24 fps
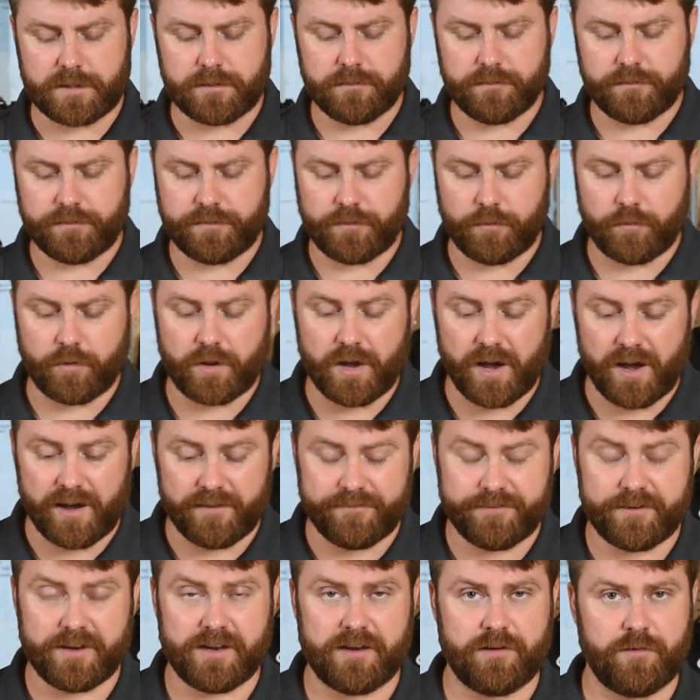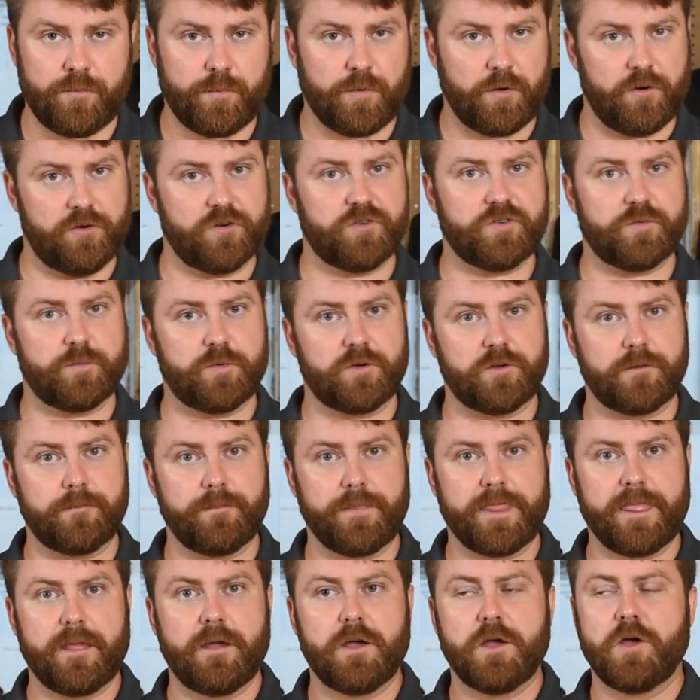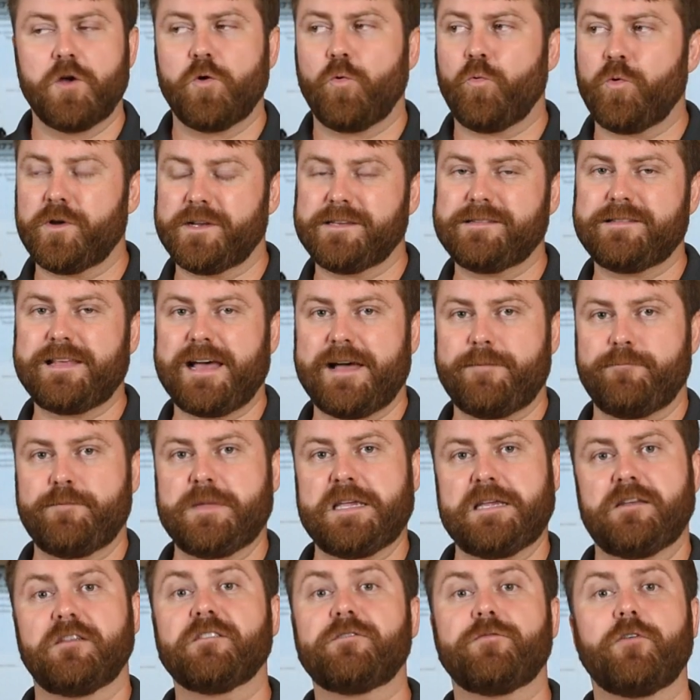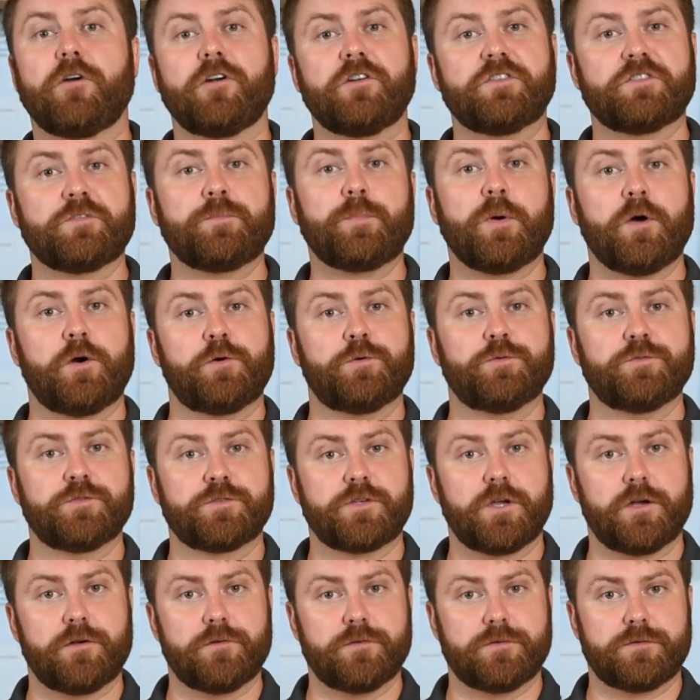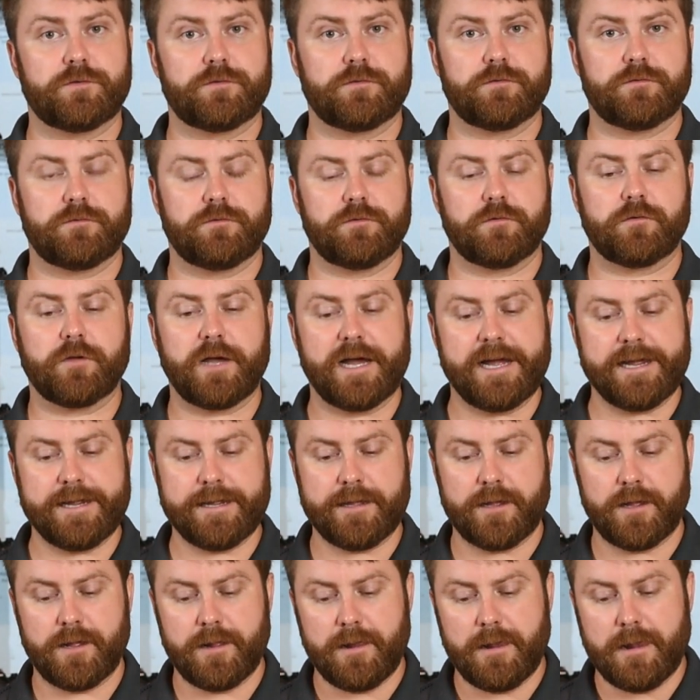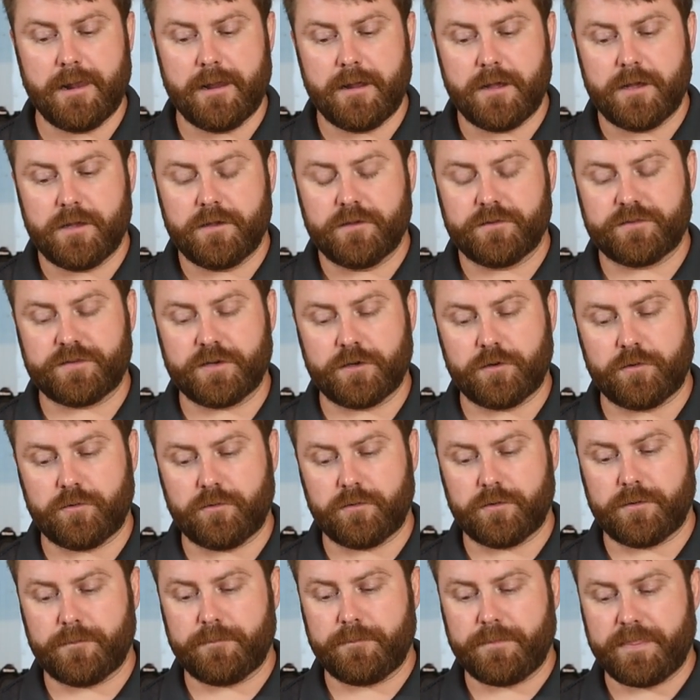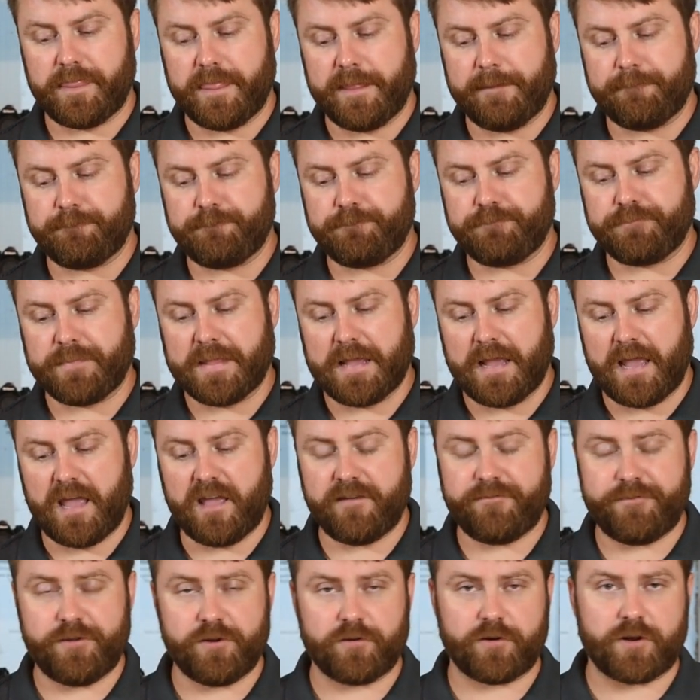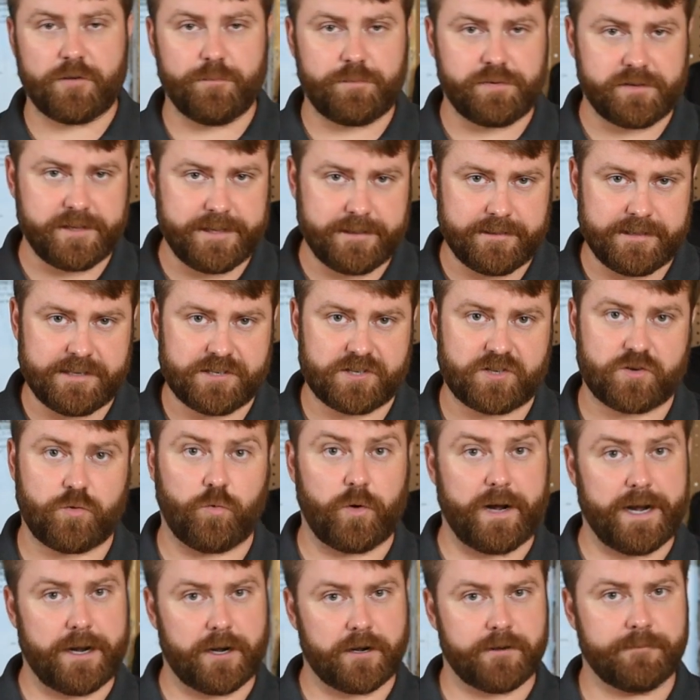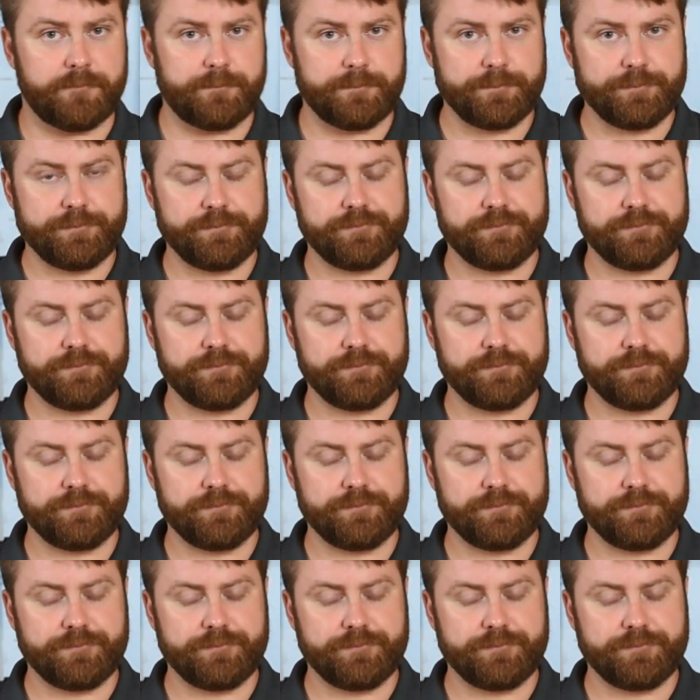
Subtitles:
So confident and approachable. What does that mean as far as a pose goes? Okay? So if you're completely square,